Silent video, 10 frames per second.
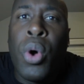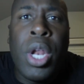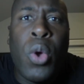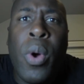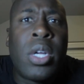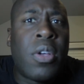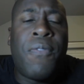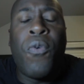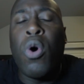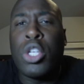going anywhere, it's a
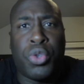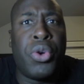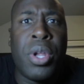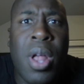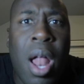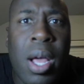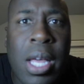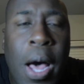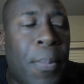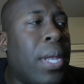four trillion dollar
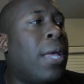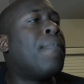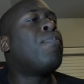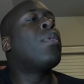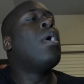company,